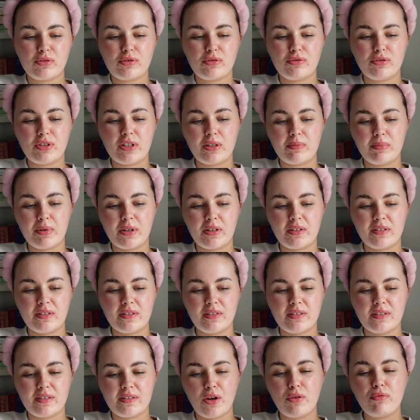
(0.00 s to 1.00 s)
to read
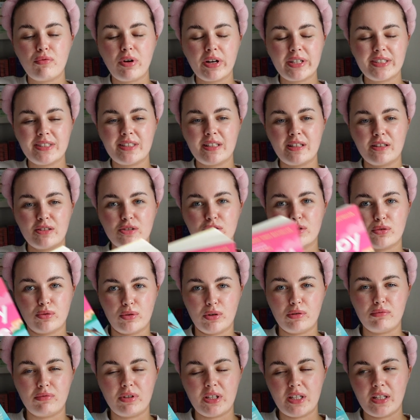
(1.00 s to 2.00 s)
because her writing is so
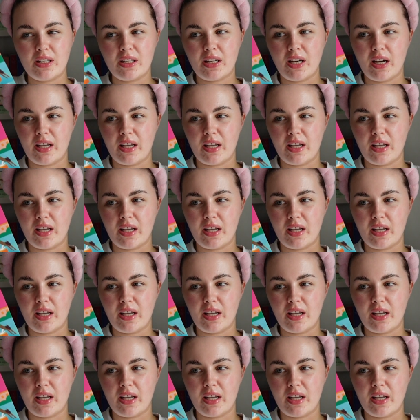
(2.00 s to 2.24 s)
unique,